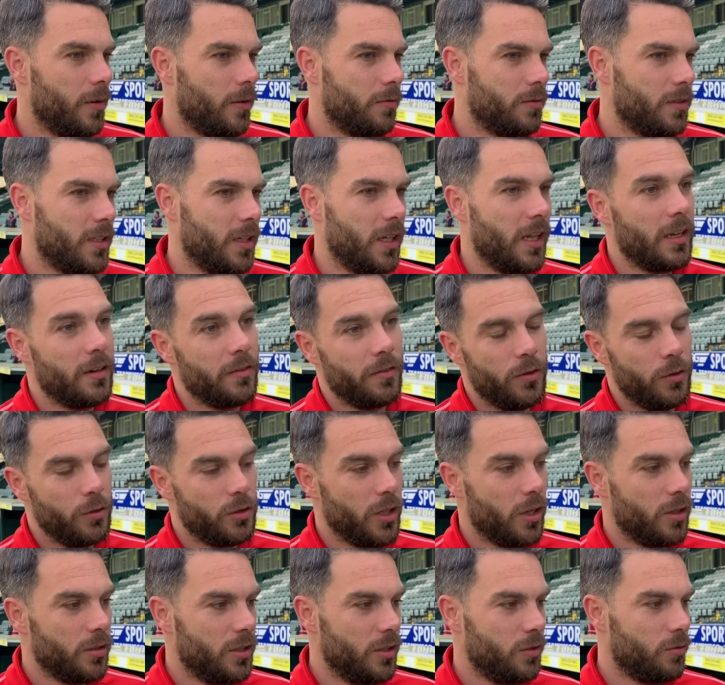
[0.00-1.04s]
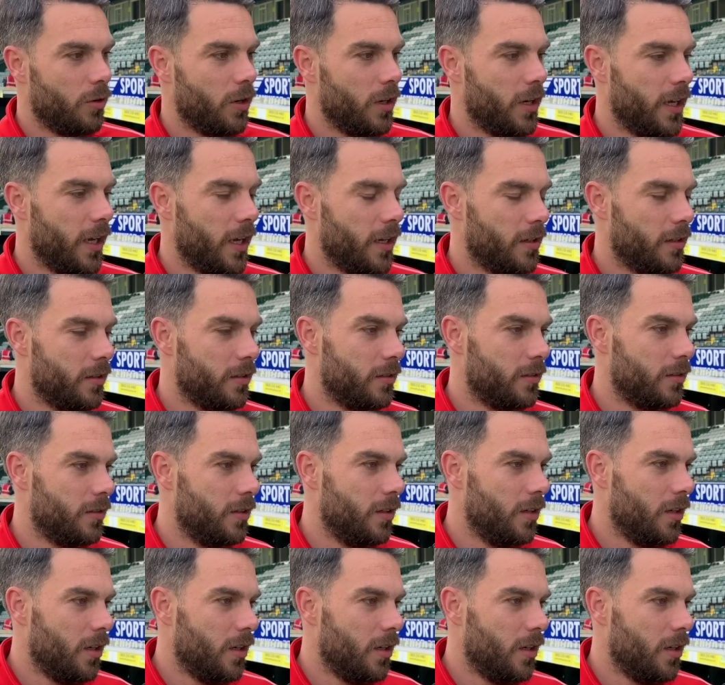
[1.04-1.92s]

Obviously, they had a few chances right at the end, and